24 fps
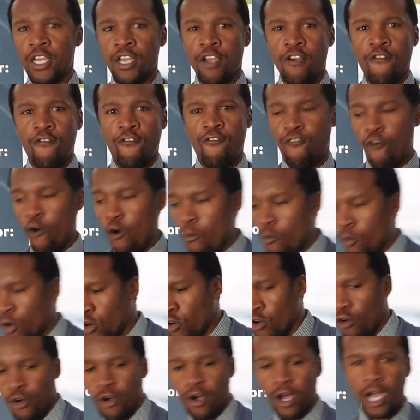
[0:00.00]
formal
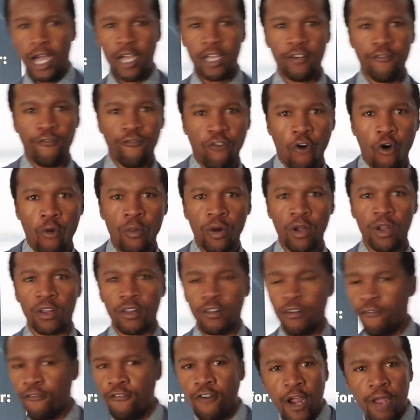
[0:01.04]
or informal
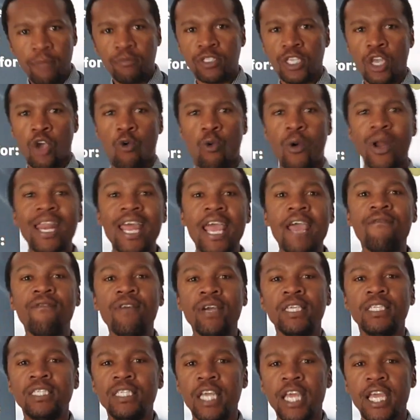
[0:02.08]
frames, whatever
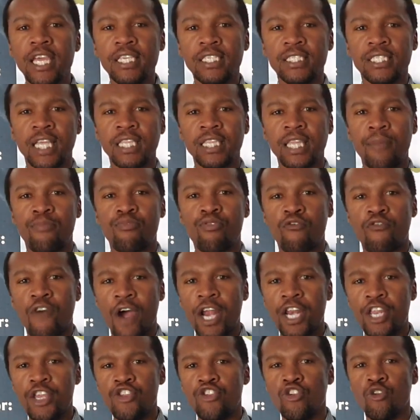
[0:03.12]
it is that they're
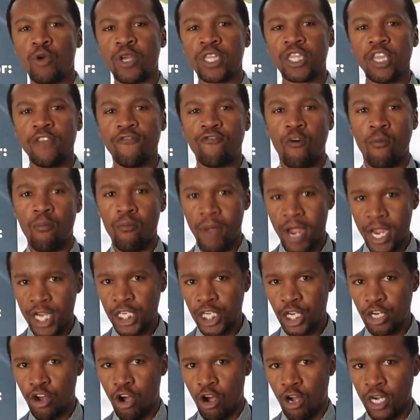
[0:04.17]
providing you with
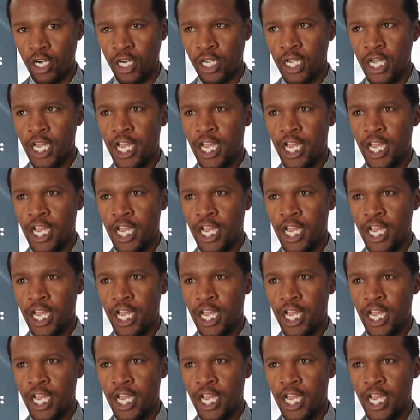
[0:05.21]
information on,